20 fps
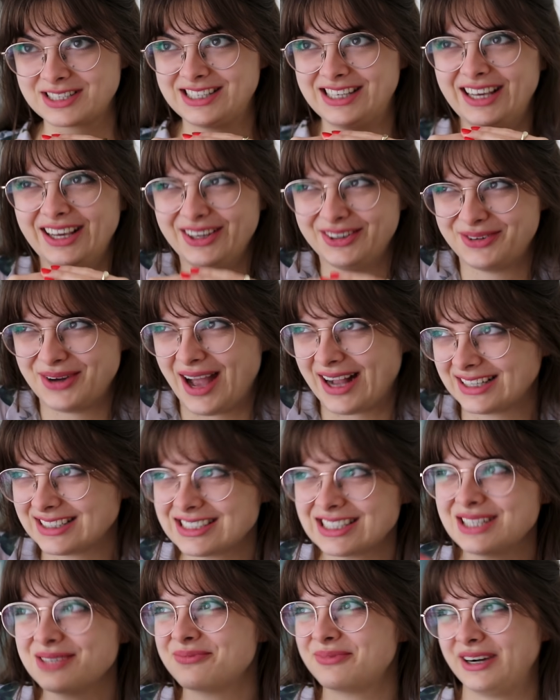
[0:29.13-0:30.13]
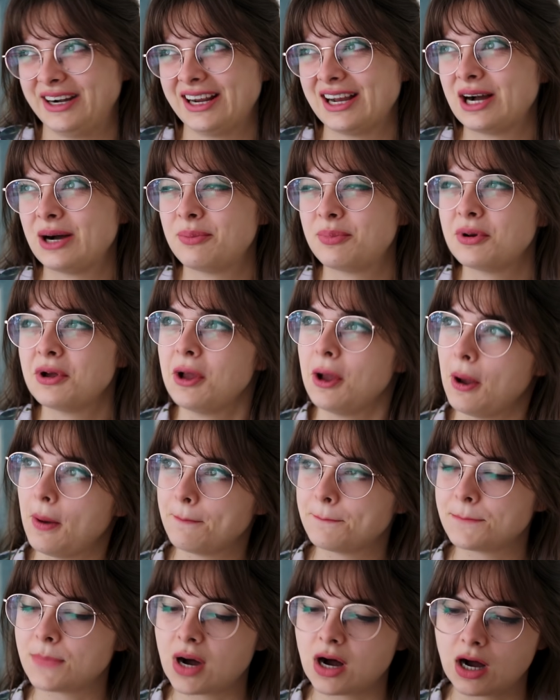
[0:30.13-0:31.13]
to actually bring up
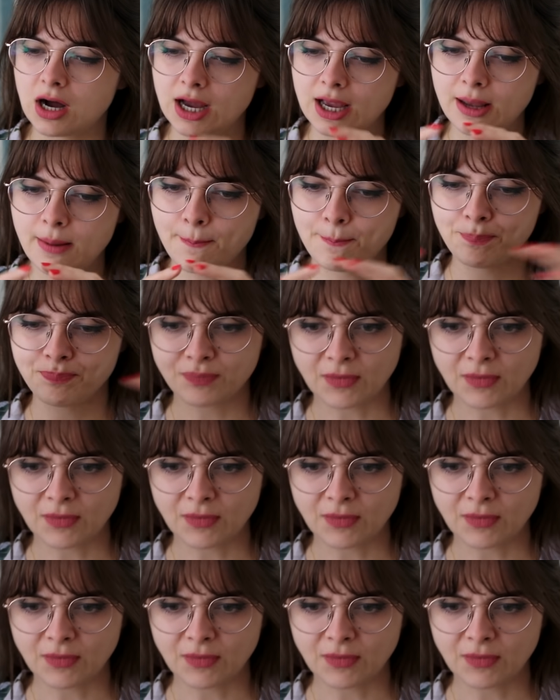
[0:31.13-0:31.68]
my